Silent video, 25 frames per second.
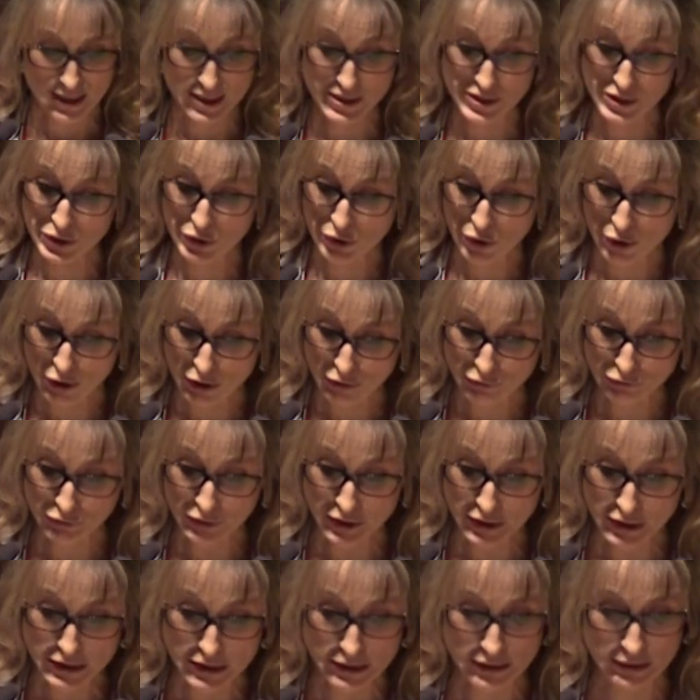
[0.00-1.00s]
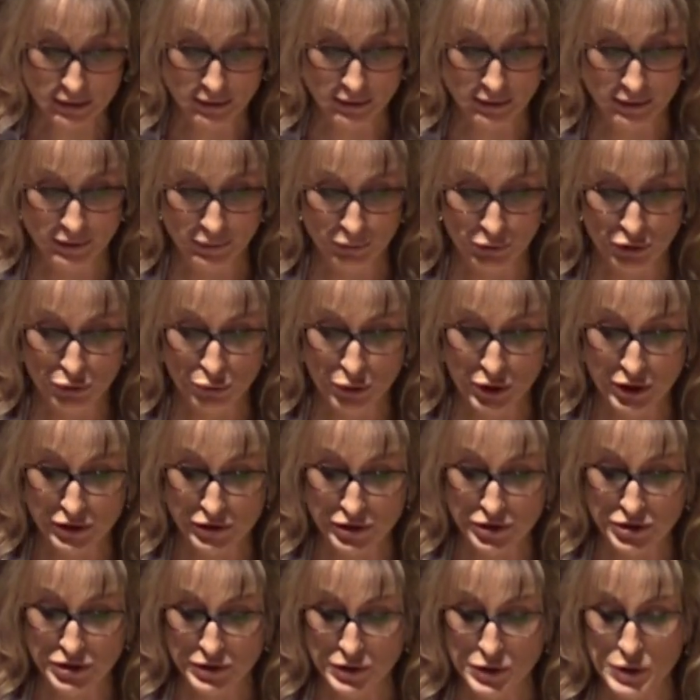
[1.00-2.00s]
Is it conflict between
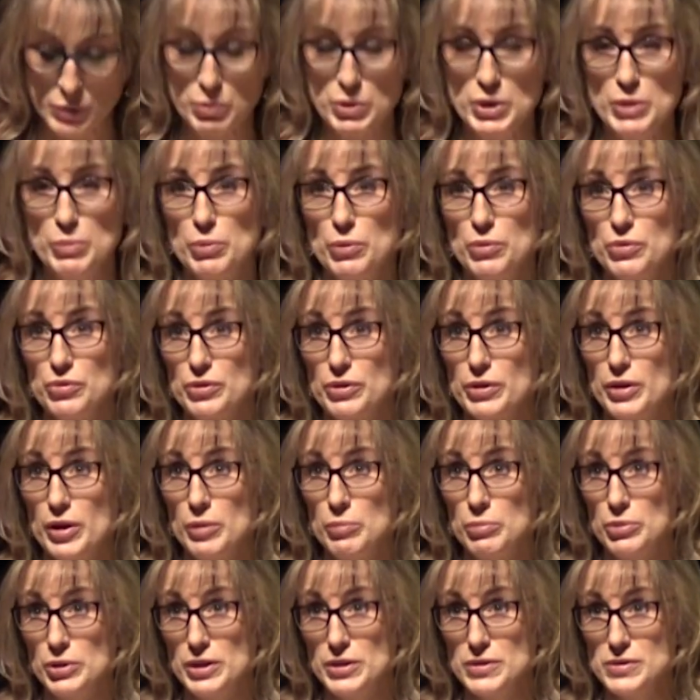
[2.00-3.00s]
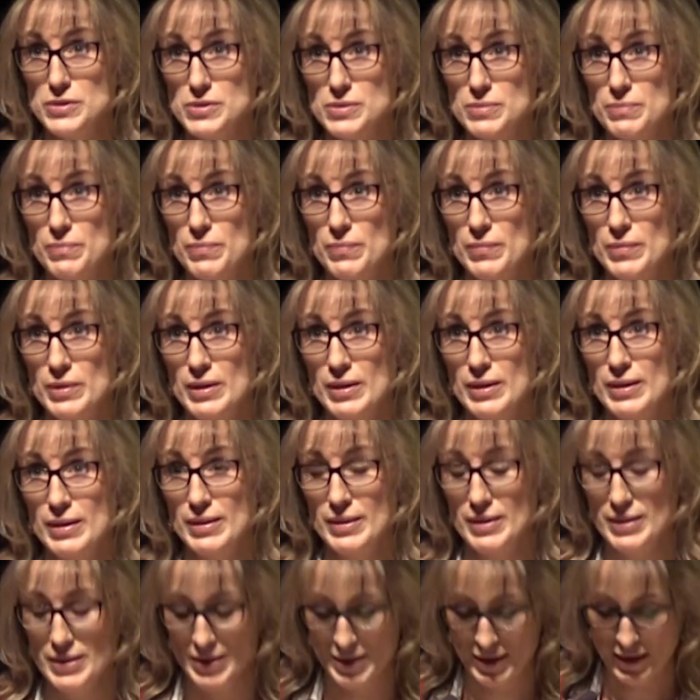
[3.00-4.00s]
Indigenous peoples and companies?
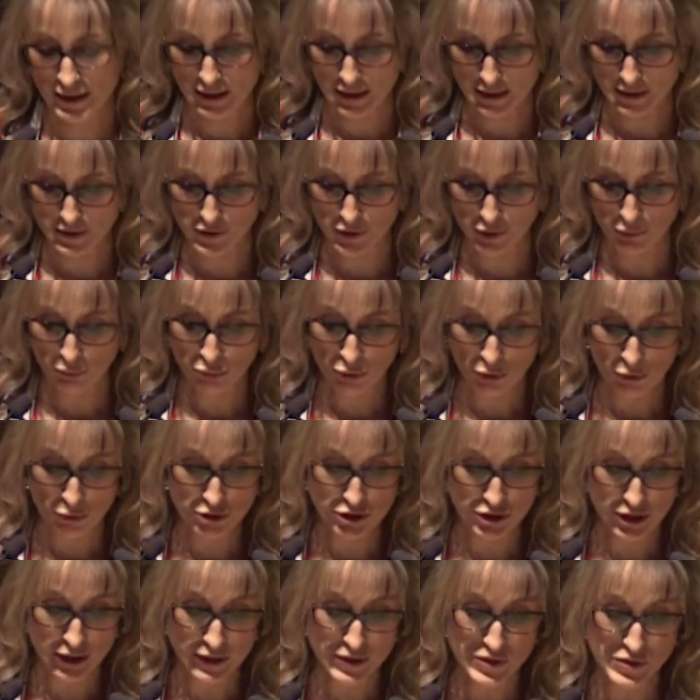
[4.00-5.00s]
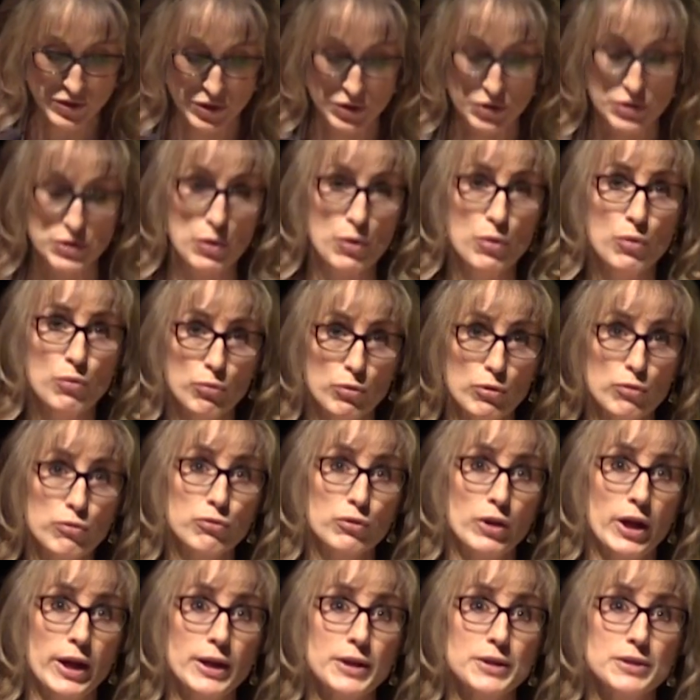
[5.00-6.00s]
Is it projects that don't
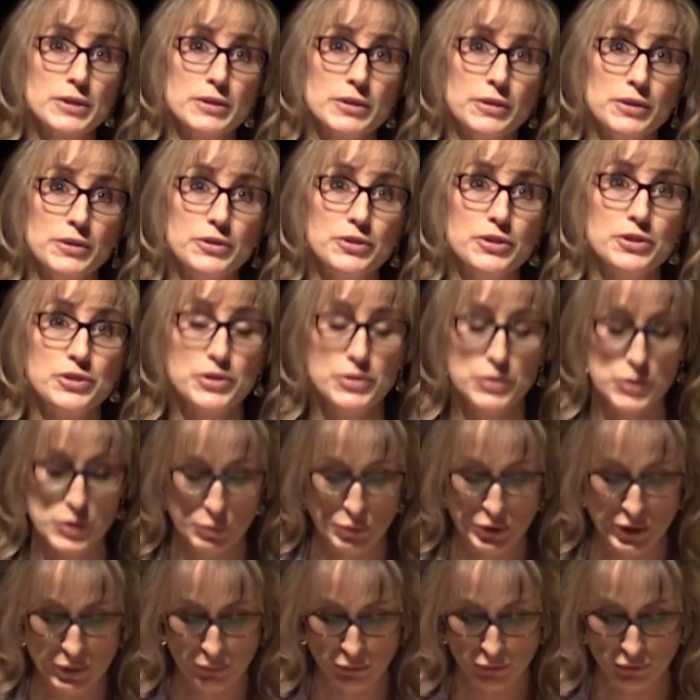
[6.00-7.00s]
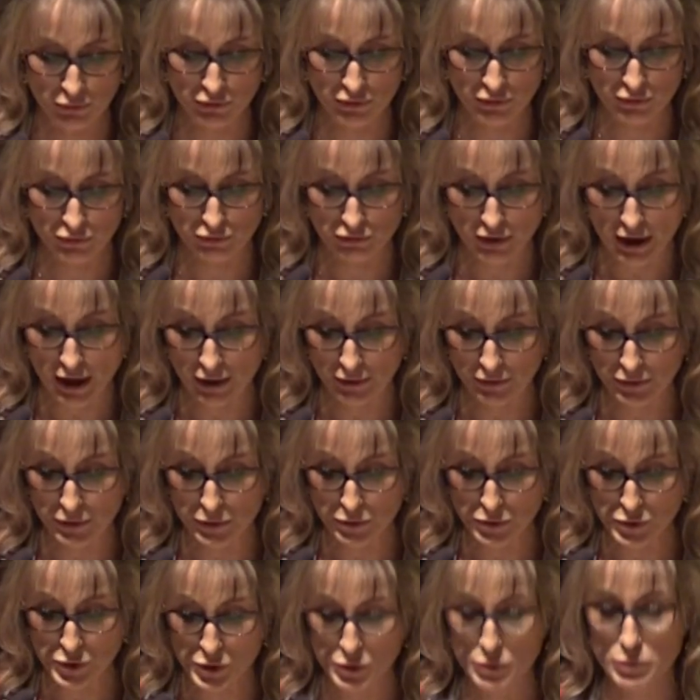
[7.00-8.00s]
reflect Indigenous peoples'
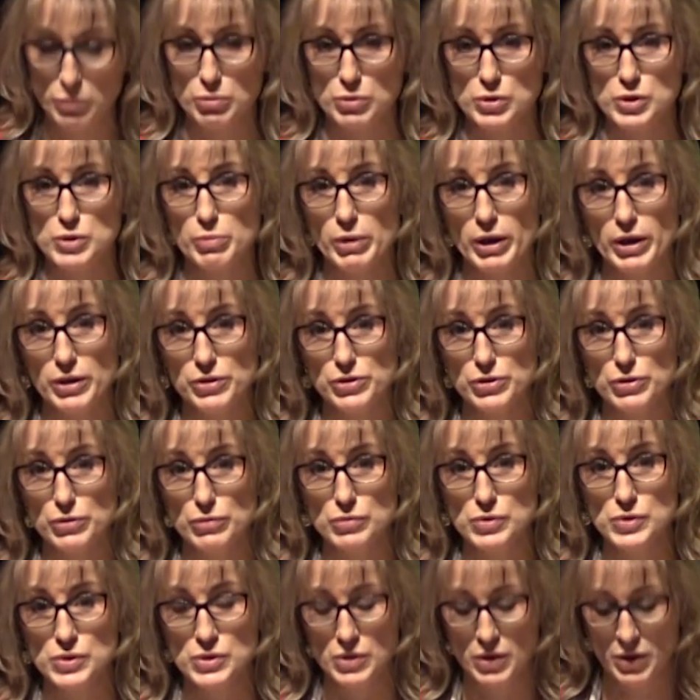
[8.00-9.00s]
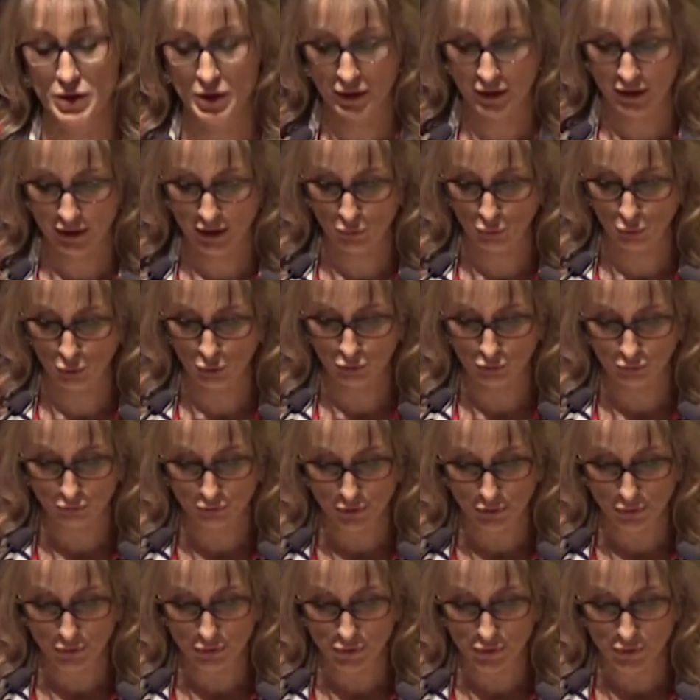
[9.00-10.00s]
values, perspectives, and
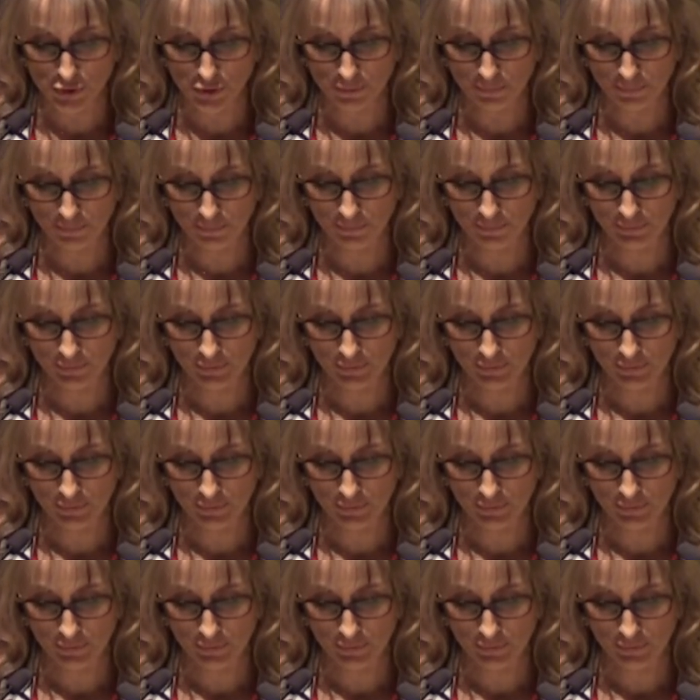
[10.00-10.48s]
worldviews?